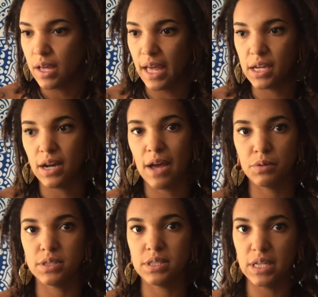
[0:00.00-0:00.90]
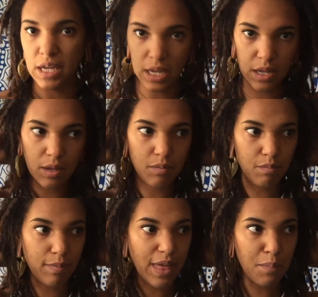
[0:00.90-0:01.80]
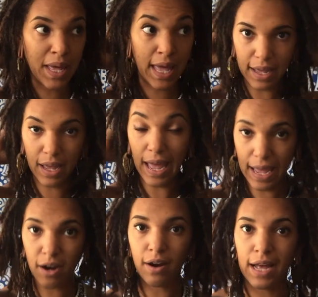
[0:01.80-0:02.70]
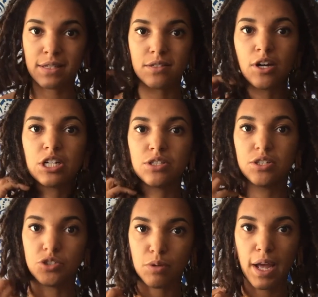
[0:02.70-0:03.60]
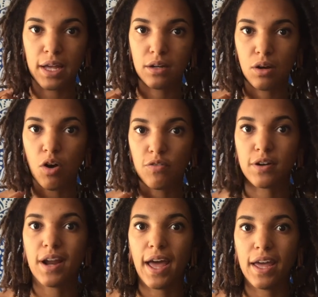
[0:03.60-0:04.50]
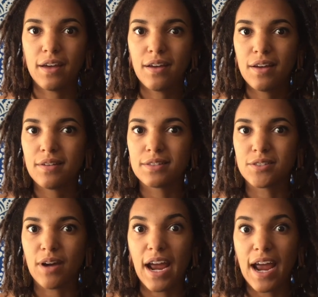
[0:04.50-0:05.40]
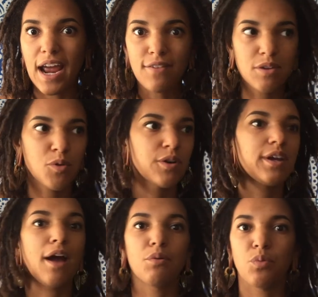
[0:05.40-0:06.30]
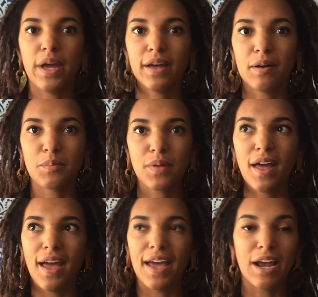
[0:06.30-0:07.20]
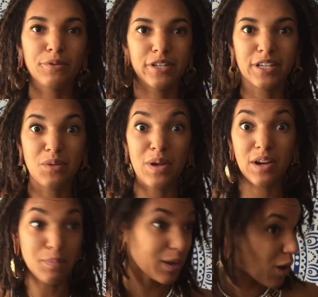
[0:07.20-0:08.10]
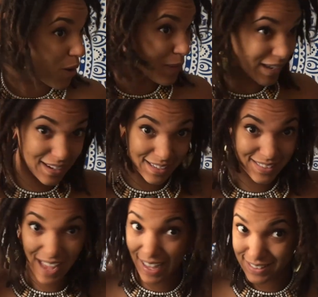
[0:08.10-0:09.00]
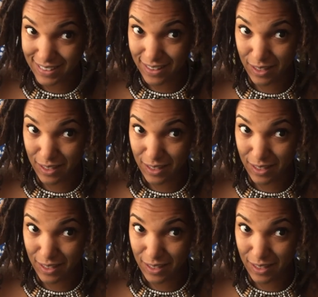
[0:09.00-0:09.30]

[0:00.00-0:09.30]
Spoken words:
and I would see that my hair had started to dread overnight. So every morning I would wake up and I would look in the mirror and I'm like, oh my goodness, I see